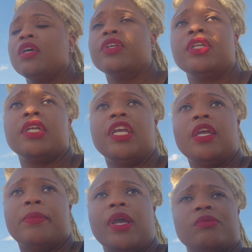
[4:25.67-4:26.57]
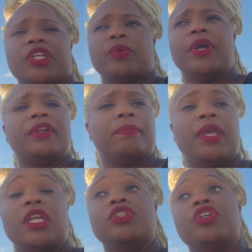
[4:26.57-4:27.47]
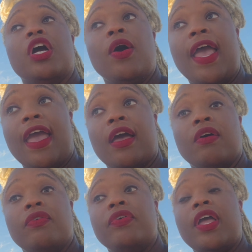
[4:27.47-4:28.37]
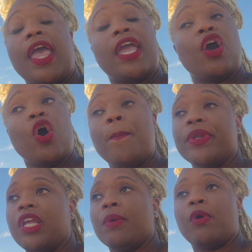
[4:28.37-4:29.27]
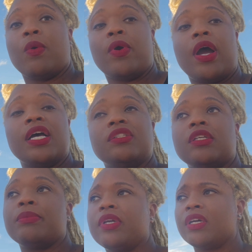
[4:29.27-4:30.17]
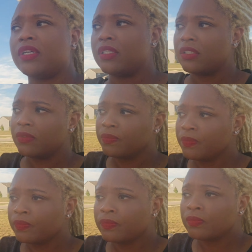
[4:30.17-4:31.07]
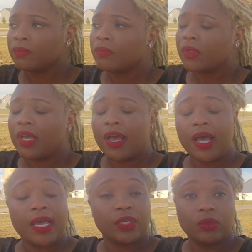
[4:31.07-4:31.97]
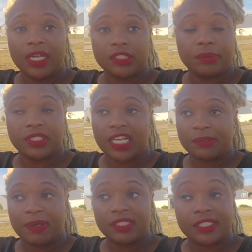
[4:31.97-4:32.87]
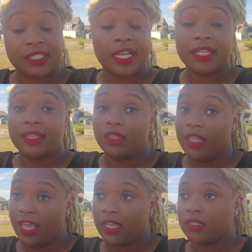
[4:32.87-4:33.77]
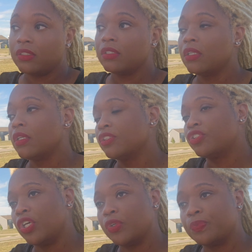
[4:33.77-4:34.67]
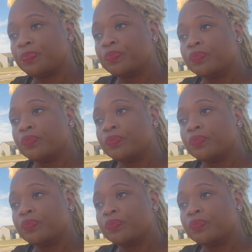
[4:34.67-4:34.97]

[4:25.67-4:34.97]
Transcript: Then it hit me. I was like, wait a minute, do y'all have a open MRI? I said because I don't like to be in tight spaces like that. So